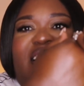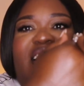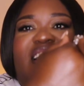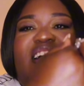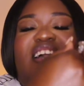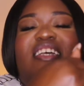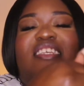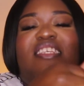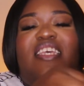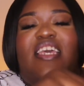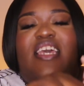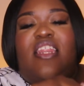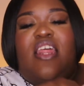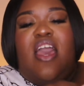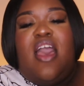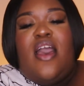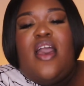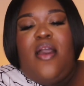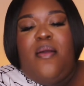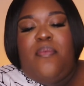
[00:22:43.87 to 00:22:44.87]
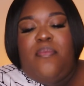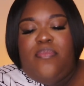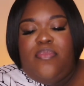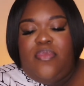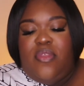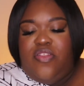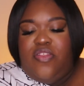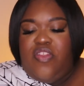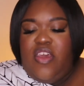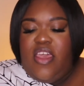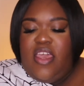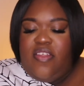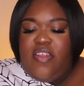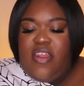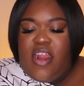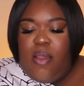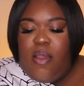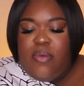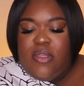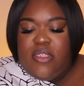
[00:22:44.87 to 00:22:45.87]
Because the thing
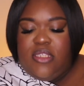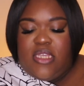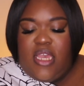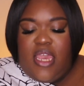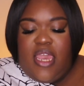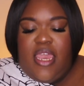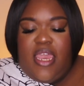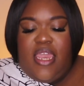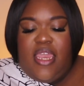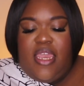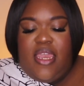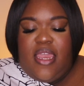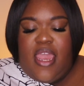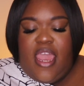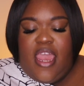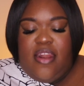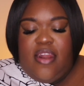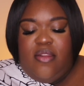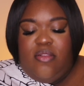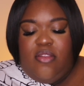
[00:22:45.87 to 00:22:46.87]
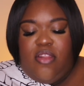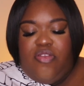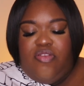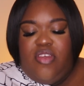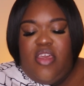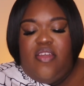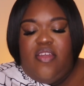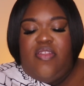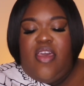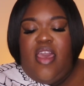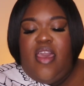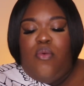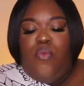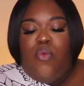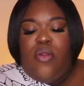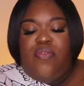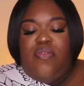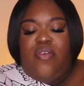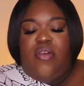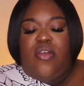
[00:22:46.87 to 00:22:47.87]
that I was saying, and the thing that
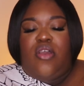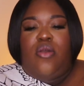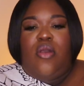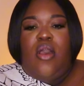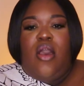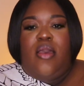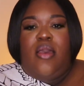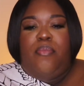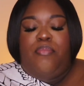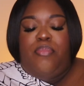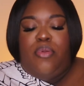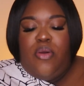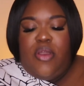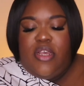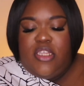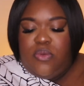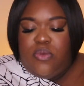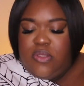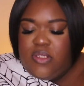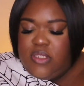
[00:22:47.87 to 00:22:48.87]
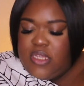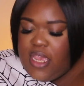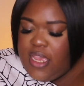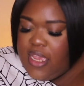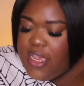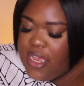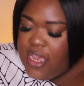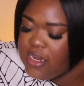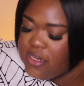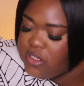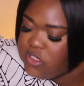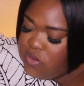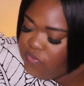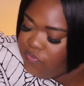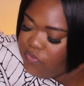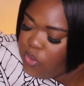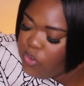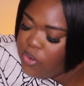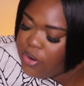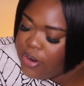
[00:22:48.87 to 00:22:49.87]
one of the employees was saying in
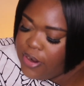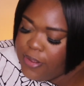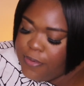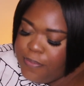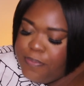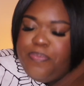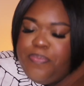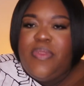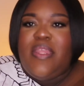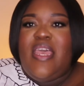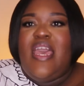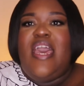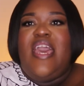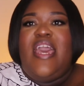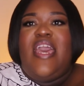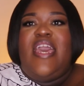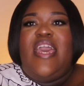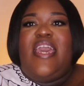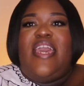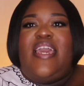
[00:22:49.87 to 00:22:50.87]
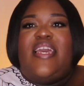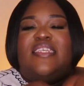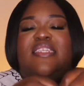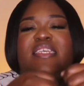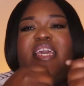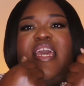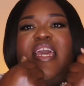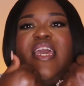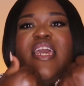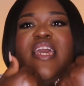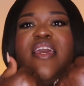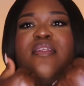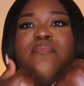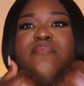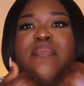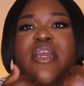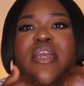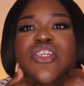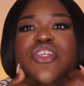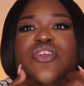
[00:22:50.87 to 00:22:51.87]
Sephora, is that it
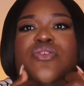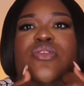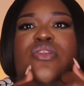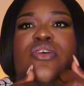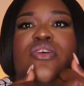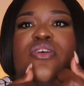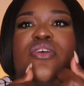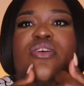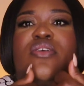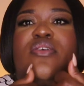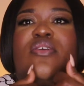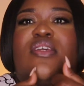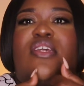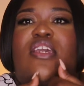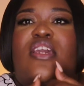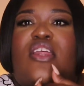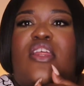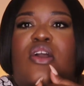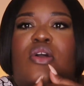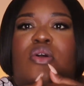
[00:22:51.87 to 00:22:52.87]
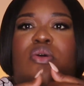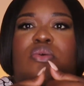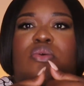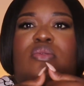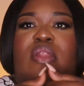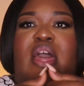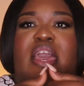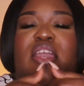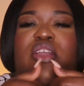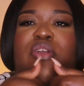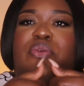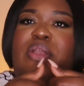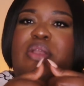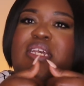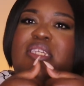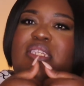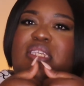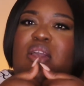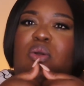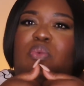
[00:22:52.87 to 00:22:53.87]
makes you look, you know, like
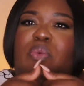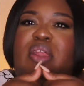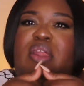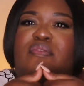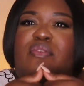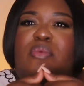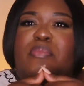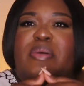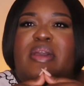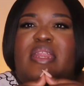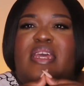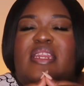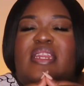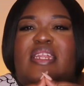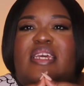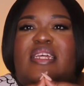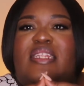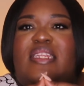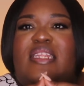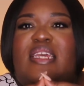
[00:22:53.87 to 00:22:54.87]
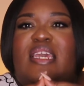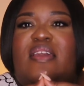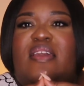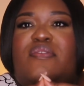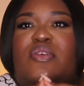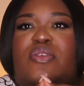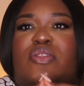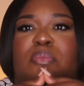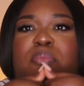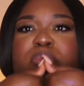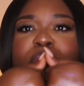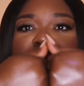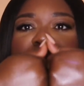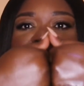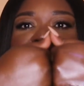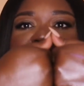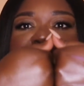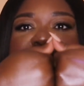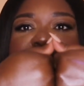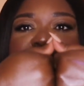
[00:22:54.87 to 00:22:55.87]
greasy or whatever, but it didn't give you the
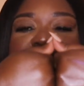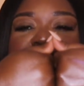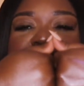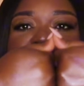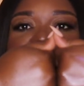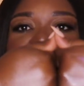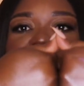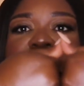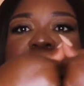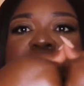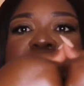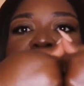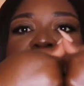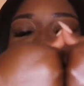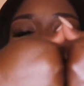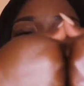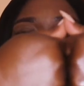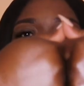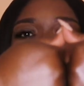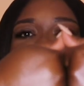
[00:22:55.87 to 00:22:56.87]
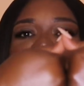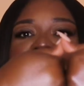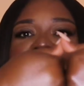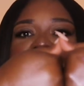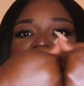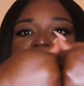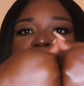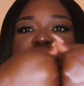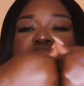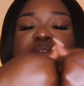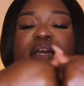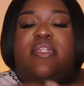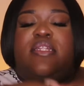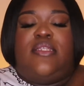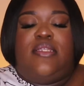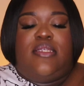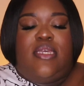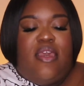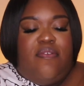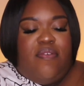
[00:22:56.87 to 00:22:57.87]
bronzing. But on camera,
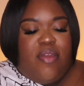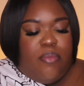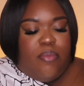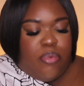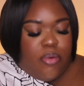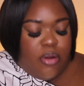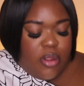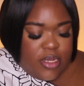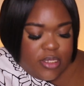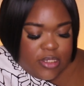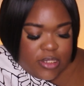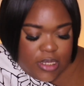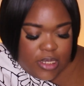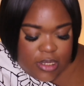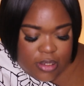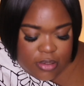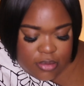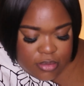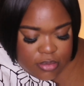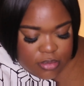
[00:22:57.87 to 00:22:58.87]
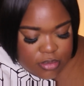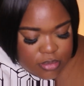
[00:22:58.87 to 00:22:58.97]
it's giving bronzing.